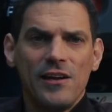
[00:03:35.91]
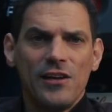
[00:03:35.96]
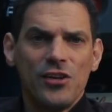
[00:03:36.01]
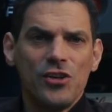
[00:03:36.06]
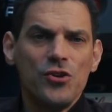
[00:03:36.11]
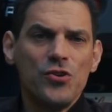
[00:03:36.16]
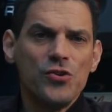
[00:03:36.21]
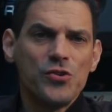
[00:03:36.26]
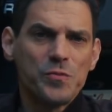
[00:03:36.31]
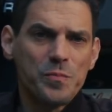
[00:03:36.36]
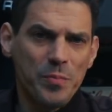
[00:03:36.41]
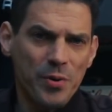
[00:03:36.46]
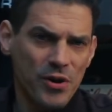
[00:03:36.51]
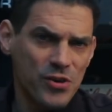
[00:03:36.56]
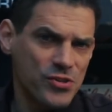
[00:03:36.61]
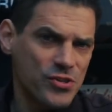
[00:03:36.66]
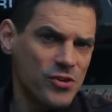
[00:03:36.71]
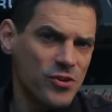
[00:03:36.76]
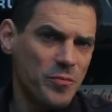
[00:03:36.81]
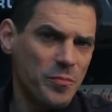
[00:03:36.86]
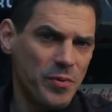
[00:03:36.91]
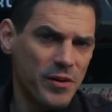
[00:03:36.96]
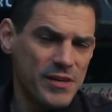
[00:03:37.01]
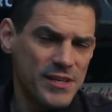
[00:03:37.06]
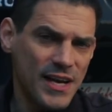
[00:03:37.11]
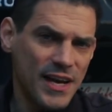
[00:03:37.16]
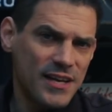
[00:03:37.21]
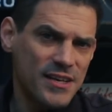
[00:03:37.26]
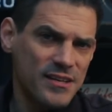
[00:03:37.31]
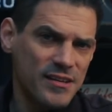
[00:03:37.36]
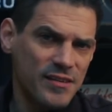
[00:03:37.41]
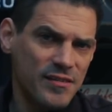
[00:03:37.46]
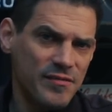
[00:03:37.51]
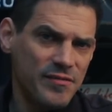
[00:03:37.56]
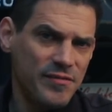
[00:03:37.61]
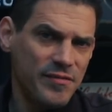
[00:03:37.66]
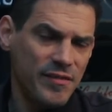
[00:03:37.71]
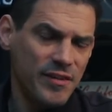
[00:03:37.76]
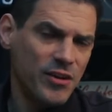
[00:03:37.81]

use personal protective